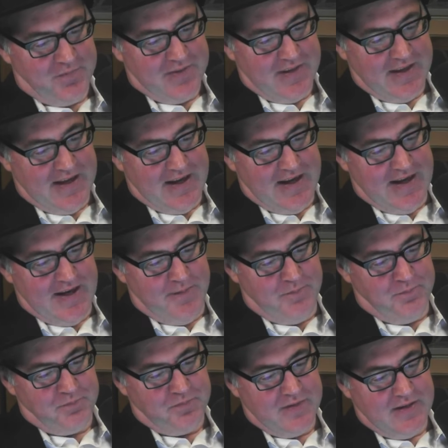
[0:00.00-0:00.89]

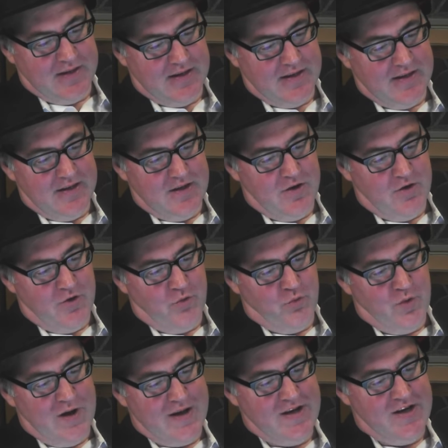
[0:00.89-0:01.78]

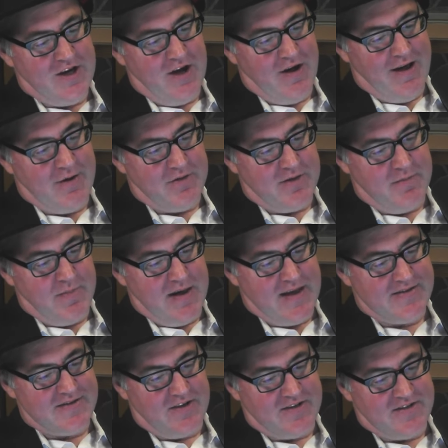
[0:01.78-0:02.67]
When you go out with the
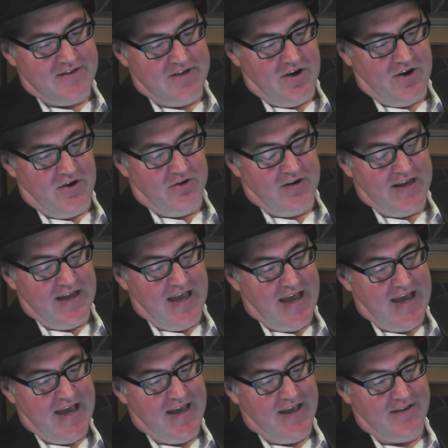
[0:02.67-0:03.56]
mascots and you're holding
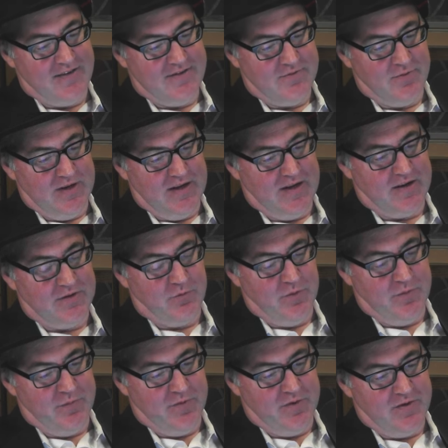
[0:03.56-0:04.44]
hands,
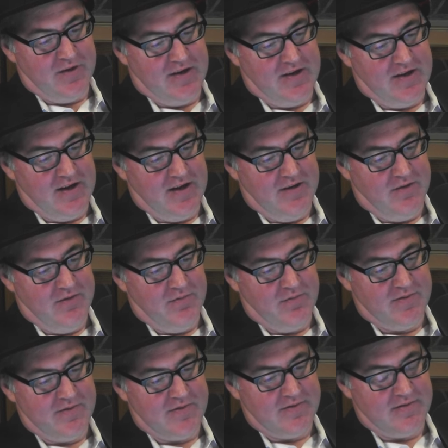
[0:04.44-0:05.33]
he
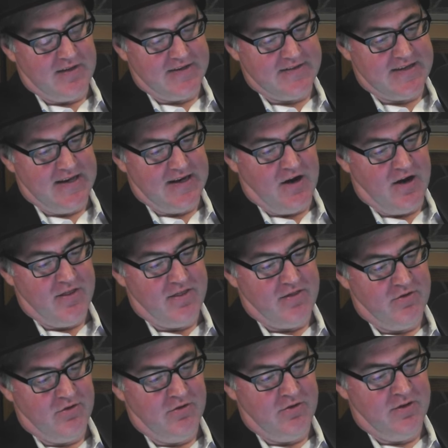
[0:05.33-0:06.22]
was like saying, I
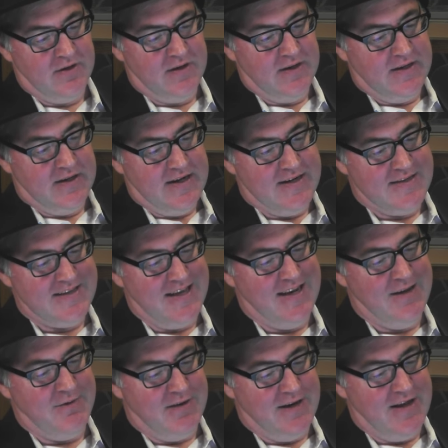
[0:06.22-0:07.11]
thought, has
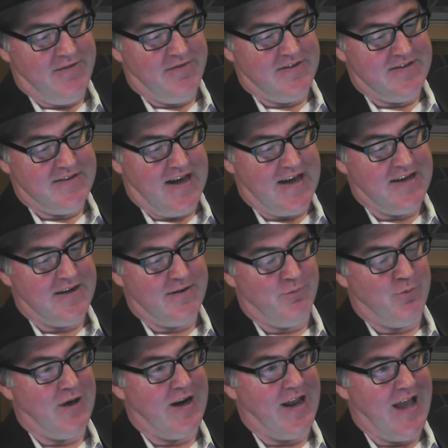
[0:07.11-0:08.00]
anyone ever taken
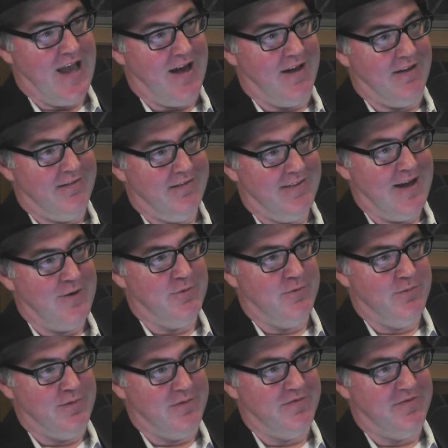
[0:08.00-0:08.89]
one out? That would
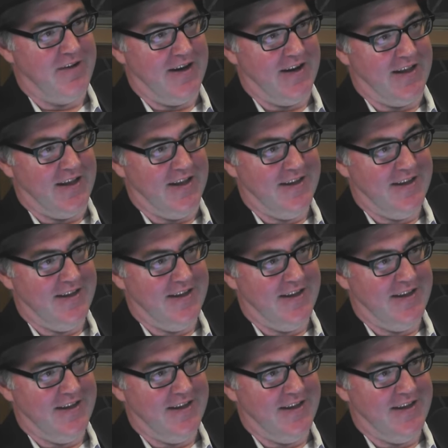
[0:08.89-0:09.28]
be funny.